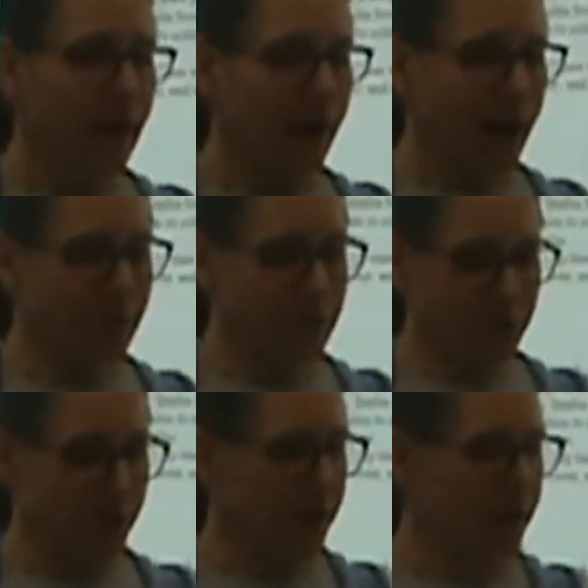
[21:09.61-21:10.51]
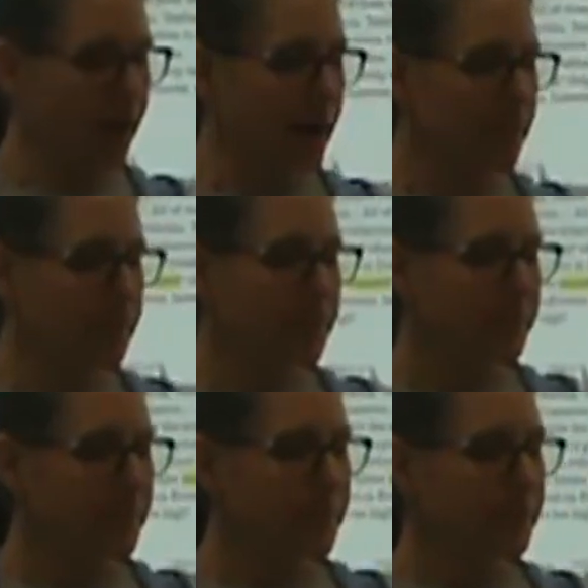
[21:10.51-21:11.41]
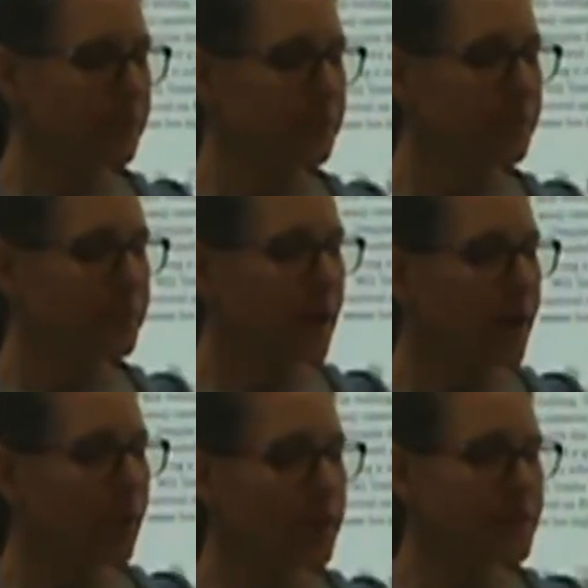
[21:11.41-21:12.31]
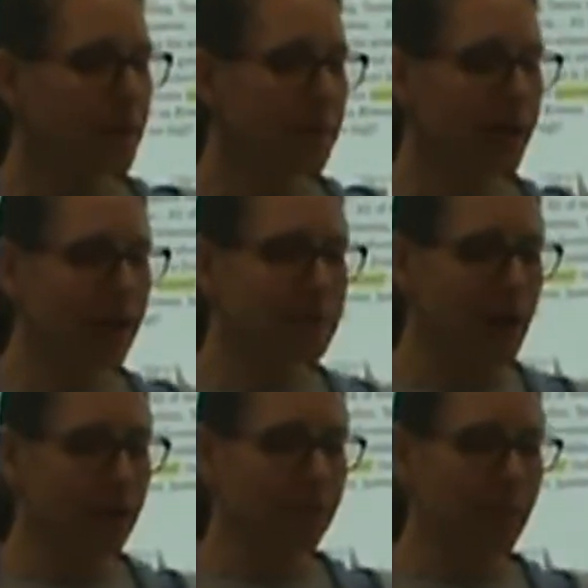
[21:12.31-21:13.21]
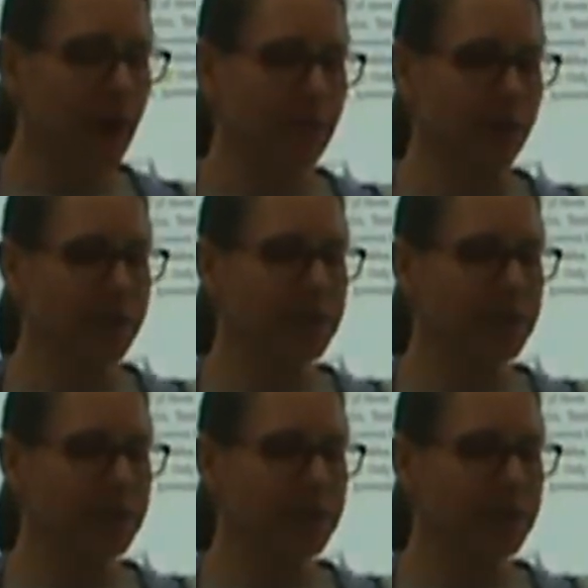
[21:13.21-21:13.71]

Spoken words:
After the climb, when Temba came down from Everest,